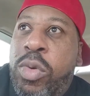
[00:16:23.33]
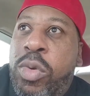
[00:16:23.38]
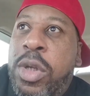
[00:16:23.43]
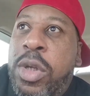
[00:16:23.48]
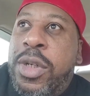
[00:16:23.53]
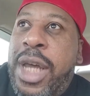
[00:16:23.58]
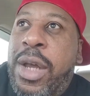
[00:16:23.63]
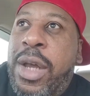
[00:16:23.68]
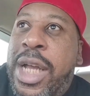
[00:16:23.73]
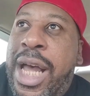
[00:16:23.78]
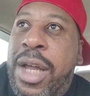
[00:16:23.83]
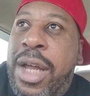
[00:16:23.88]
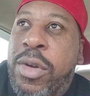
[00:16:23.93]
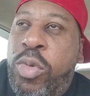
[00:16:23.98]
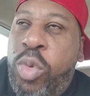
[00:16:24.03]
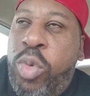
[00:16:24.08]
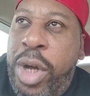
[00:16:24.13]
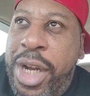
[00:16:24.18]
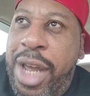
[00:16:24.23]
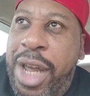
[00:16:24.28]
They got
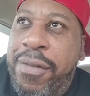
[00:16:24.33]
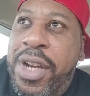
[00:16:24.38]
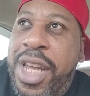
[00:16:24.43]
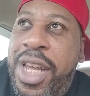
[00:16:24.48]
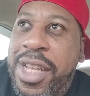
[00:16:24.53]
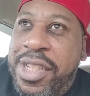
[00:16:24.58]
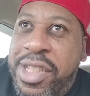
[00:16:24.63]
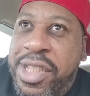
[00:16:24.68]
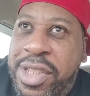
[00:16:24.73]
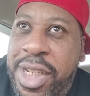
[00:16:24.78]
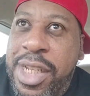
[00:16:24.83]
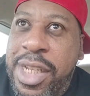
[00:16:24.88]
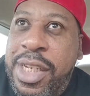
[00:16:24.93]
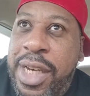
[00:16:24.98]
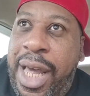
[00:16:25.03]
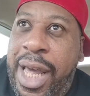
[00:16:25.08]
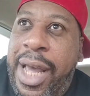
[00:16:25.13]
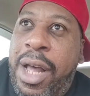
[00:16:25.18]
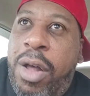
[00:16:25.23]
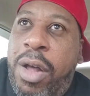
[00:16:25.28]
whatever they see
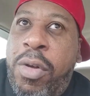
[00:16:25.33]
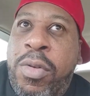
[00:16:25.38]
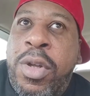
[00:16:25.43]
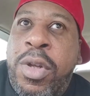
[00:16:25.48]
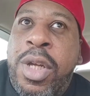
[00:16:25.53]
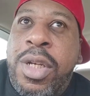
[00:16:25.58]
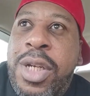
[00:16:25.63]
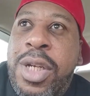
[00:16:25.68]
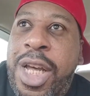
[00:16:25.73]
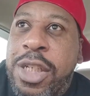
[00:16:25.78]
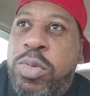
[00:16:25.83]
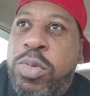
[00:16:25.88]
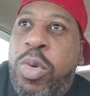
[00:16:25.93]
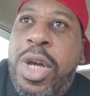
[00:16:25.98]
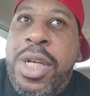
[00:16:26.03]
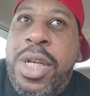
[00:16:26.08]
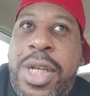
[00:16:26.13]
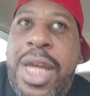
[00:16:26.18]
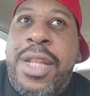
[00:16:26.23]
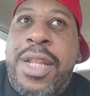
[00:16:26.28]
now, that's
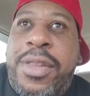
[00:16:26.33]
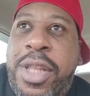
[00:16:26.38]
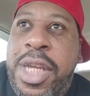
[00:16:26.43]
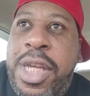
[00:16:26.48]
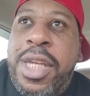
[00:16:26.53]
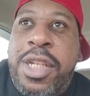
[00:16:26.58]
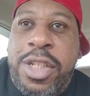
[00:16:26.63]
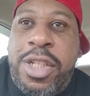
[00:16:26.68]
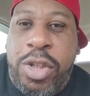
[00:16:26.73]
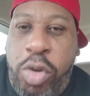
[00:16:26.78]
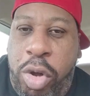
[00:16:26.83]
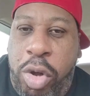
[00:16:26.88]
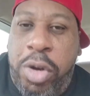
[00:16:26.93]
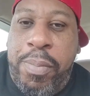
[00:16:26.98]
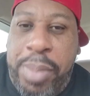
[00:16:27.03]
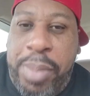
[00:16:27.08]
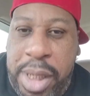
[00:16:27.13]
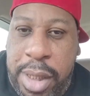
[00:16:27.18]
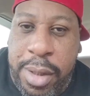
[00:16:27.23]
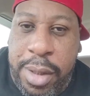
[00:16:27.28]
what they think it's going to
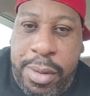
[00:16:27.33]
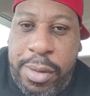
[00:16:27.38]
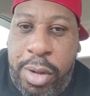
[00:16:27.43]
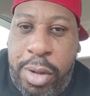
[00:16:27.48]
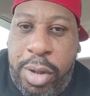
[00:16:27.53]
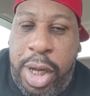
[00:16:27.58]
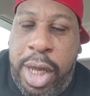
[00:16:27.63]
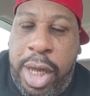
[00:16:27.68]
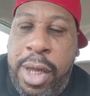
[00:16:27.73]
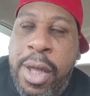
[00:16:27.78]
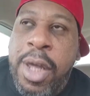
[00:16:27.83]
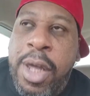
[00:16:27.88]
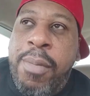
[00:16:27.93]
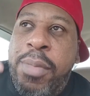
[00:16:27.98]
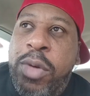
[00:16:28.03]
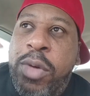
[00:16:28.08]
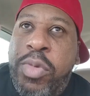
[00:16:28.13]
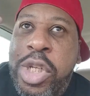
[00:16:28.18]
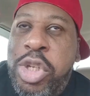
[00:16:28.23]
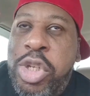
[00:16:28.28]
be. Okay.
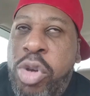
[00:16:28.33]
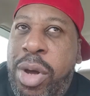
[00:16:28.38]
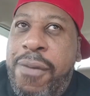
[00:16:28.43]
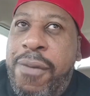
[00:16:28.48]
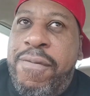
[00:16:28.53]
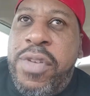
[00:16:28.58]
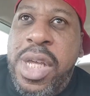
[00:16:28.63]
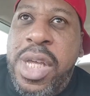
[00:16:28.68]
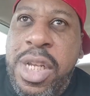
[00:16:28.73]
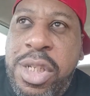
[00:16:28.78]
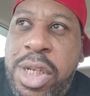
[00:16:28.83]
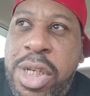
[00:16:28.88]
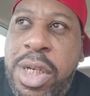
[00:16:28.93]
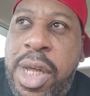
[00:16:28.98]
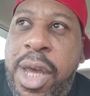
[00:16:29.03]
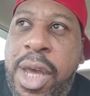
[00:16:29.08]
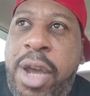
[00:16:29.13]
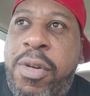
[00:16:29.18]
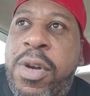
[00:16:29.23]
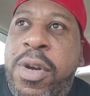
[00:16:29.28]
But when you're a
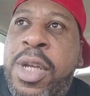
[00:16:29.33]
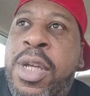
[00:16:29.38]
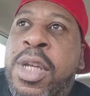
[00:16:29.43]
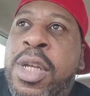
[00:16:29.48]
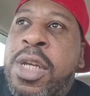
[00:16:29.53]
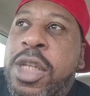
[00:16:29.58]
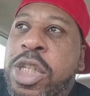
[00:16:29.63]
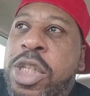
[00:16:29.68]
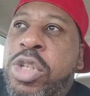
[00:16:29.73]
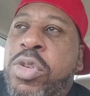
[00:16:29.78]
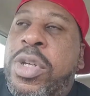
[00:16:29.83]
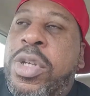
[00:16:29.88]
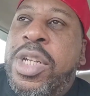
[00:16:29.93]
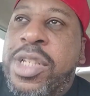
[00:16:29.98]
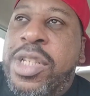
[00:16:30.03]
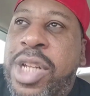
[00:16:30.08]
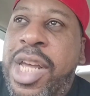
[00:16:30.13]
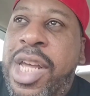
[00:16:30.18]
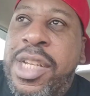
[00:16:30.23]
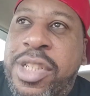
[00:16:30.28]
visionary, you can
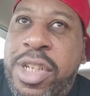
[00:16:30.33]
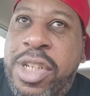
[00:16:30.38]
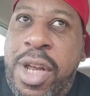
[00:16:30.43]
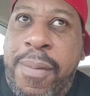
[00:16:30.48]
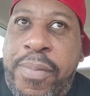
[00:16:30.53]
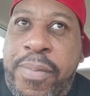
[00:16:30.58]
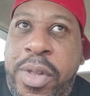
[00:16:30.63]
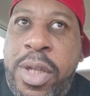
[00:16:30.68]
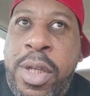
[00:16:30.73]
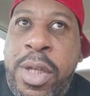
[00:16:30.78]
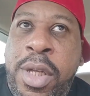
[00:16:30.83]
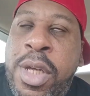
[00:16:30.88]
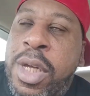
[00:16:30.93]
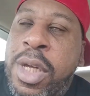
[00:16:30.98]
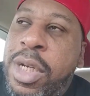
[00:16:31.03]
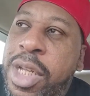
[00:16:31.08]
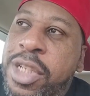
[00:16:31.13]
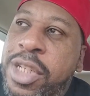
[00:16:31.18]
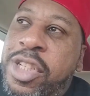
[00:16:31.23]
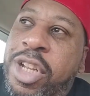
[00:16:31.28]
take something
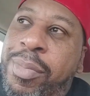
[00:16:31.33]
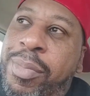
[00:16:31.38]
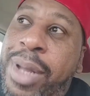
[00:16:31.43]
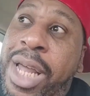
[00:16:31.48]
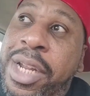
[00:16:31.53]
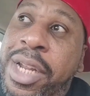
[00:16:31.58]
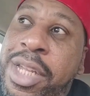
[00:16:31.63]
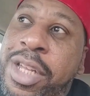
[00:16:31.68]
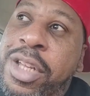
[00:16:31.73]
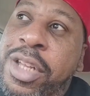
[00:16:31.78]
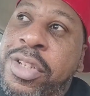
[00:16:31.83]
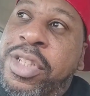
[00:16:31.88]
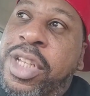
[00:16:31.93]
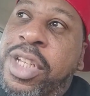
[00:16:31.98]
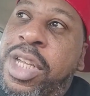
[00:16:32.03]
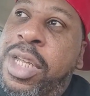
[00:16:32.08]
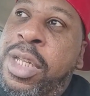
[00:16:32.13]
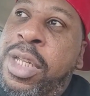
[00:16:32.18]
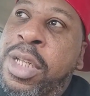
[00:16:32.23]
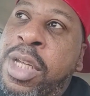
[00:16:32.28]
that somebody else
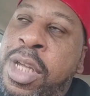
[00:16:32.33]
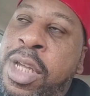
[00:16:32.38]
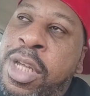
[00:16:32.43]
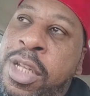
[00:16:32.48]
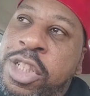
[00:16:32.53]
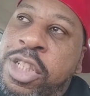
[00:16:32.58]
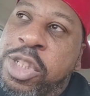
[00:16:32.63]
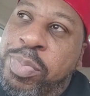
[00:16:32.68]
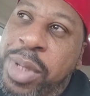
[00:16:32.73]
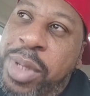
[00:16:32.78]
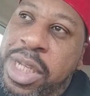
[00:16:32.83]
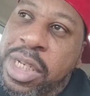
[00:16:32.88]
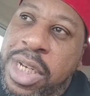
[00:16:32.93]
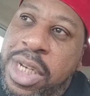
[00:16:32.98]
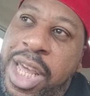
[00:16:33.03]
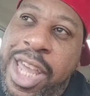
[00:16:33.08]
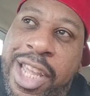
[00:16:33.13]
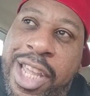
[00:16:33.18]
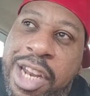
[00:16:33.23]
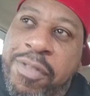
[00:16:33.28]
can speak
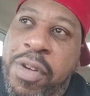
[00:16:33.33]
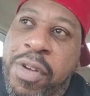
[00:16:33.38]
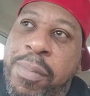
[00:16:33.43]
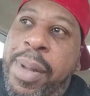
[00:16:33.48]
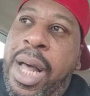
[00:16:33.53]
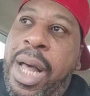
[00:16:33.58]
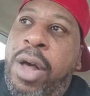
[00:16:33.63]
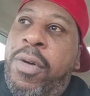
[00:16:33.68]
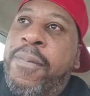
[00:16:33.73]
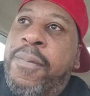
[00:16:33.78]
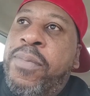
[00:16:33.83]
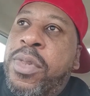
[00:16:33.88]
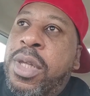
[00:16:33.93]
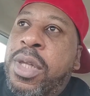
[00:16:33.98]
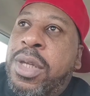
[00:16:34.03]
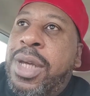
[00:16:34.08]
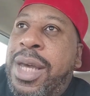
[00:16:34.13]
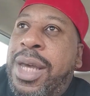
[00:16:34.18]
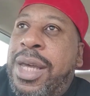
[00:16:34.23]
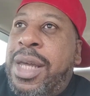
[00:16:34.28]
negative about
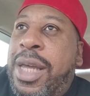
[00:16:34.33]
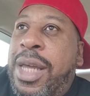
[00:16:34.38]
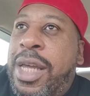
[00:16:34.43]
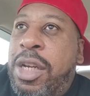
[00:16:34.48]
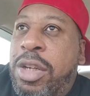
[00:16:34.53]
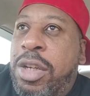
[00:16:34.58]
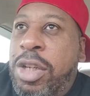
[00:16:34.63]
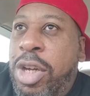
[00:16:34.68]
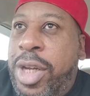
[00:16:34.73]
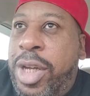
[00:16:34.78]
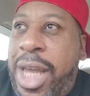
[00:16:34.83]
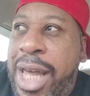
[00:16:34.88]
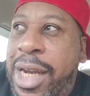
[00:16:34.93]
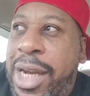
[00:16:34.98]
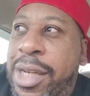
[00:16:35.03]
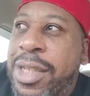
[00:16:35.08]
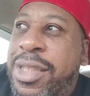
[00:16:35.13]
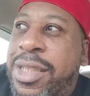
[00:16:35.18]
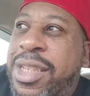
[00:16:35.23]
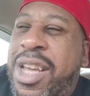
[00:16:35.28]
and, and look at it
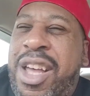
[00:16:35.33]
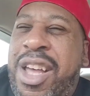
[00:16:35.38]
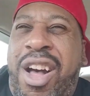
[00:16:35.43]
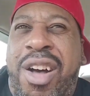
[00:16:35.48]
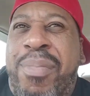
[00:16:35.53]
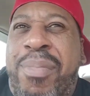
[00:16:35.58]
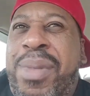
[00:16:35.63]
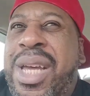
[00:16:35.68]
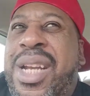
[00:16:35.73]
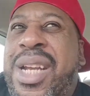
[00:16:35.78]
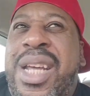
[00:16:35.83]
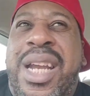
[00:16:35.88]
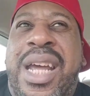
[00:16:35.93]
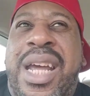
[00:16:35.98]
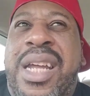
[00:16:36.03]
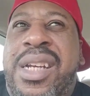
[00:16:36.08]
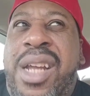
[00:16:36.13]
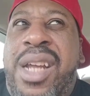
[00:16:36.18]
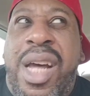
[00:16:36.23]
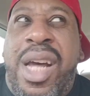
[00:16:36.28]
and say, oh man, that
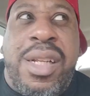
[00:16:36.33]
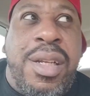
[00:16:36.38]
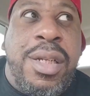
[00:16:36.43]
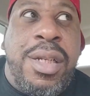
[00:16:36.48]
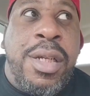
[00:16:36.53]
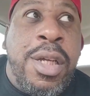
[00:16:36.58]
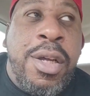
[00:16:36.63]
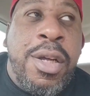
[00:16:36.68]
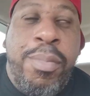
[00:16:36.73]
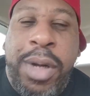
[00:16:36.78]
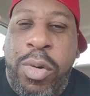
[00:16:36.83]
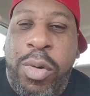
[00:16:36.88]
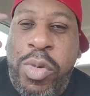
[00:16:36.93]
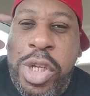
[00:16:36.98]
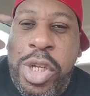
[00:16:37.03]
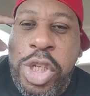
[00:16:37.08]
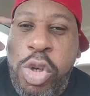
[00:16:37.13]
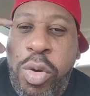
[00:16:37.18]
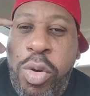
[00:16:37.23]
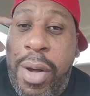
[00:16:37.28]
ain't nothing. But when
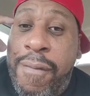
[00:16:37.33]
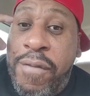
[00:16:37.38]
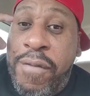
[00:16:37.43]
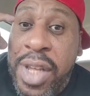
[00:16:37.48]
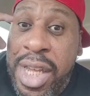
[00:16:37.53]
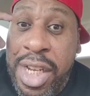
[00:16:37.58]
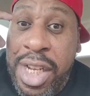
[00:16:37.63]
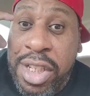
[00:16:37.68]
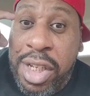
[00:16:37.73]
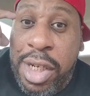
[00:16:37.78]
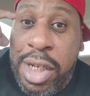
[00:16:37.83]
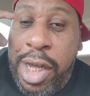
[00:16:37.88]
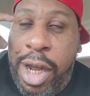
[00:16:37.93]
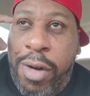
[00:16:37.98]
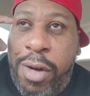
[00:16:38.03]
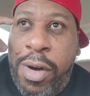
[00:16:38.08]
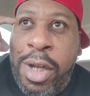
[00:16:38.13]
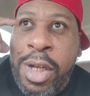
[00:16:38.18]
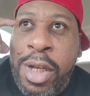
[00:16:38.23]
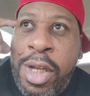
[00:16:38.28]
you a
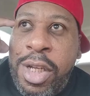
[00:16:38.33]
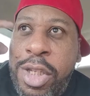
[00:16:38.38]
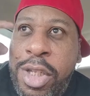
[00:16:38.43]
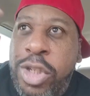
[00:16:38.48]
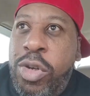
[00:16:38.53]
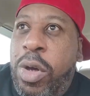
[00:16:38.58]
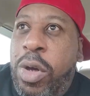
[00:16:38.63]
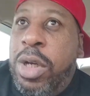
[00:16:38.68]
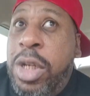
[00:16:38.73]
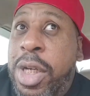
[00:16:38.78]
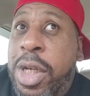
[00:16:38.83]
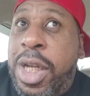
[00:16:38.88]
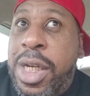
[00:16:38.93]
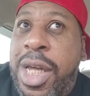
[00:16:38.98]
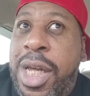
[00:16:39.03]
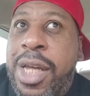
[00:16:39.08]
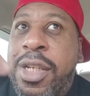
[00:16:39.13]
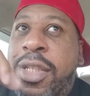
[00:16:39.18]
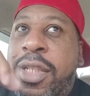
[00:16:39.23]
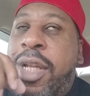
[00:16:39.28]
visionary, you'll look at
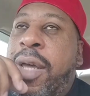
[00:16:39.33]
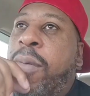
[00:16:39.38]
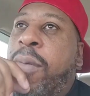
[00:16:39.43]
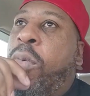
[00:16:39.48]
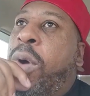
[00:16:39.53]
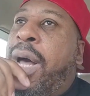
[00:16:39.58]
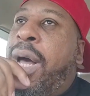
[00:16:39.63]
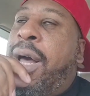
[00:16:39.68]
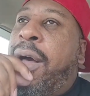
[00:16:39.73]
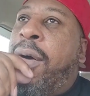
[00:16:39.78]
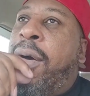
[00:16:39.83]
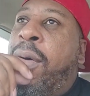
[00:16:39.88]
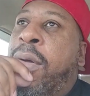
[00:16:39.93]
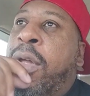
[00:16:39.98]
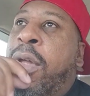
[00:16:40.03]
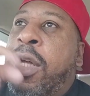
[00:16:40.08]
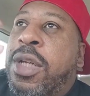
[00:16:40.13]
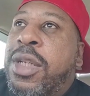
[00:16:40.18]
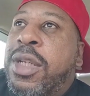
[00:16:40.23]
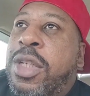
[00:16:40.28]
that and say, wow,
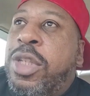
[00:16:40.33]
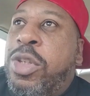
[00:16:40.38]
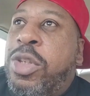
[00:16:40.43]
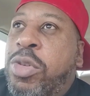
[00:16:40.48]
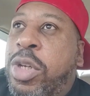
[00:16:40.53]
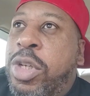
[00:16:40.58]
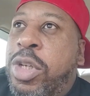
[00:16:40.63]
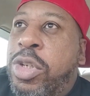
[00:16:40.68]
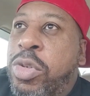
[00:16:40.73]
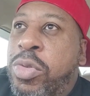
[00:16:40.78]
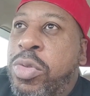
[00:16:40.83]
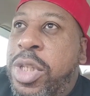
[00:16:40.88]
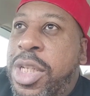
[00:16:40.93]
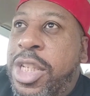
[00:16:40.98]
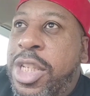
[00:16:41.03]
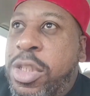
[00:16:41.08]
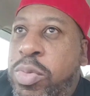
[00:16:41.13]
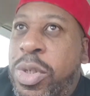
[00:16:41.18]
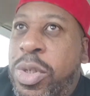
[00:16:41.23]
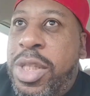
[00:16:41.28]
you can do
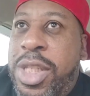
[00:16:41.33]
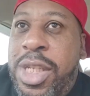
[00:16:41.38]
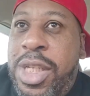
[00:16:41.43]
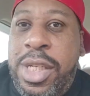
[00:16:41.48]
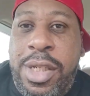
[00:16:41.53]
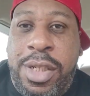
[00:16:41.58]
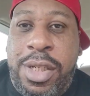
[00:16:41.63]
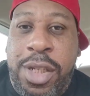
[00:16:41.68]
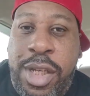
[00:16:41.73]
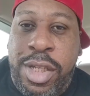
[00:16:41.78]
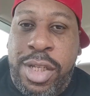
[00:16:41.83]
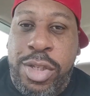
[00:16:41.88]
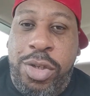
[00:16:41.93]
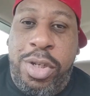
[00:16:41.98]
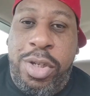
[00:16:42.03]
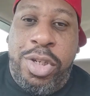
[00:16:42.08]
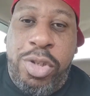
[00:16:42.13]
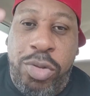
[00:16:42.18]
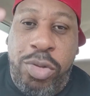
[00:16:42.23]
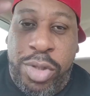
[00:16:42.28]
this with this. You
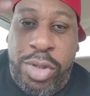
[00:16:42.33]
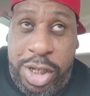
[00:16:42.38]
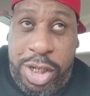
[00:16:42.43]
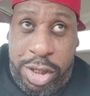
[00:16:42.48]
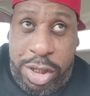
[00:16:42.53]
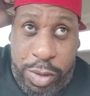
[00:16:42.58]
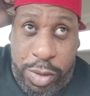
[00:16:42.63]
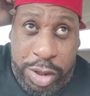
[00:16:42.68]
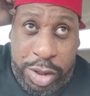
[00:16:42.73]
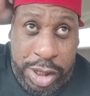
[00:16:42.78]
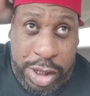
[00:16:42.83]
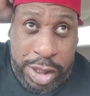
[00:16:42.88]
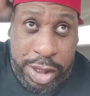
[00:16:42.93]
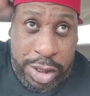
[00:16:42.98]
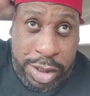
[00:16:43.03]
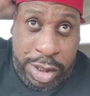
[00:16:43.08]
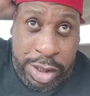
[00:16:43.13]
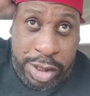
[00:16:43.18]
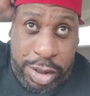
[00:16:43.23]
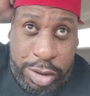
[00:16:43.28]
can do this with this.
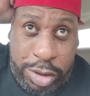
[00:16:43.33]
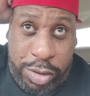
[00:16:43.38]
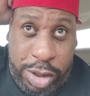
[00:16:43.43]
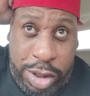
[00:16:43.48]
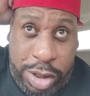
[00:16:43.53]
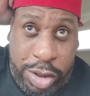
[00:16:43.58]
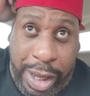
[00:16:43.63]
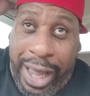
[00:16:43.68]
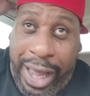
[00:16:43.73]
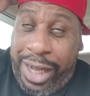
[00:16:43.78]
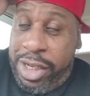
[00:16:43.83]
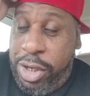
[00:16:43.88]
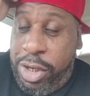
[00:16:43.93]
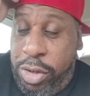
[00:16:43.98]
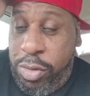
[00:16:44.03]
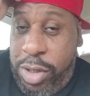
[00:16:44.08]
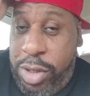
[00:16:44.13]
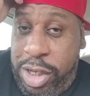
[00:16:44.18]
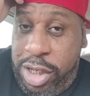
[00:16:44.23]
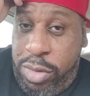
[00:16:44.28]
You can, I could do
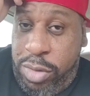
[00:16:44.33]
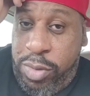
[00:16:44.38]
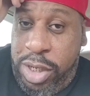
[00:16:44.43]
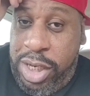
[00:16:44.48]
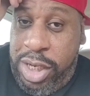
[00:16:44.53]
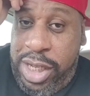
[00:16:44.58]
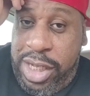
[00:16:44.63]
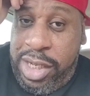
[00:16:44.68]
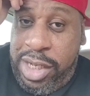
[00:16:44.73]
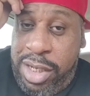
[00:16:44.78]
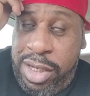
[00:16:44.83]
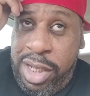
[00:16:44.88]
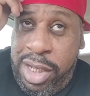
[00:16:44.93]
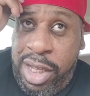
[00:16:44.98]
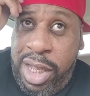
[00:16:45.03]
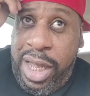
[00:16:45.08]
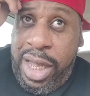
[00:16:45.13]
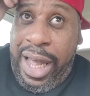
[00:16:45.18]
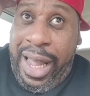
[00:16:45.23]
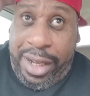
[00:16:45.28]
this with this.
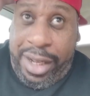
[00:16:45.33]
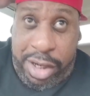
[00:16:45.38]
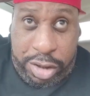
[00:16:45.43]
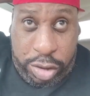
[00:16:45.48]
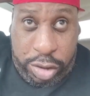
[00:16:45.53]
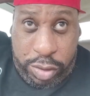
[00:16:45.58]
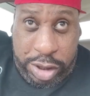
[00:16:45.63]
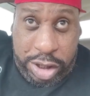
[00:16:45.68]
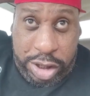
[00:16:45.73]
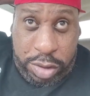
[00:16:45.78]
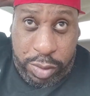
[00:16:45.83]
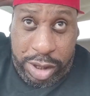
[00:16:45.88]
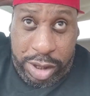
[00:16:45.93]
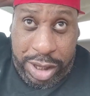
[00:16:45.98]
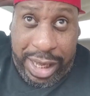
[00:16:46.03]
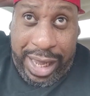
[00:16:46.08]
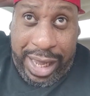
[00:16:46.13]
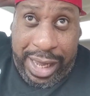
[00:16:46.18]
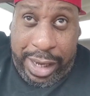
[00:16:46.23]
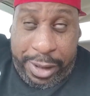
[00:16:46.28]
I can do this with
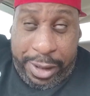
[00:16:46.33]
that.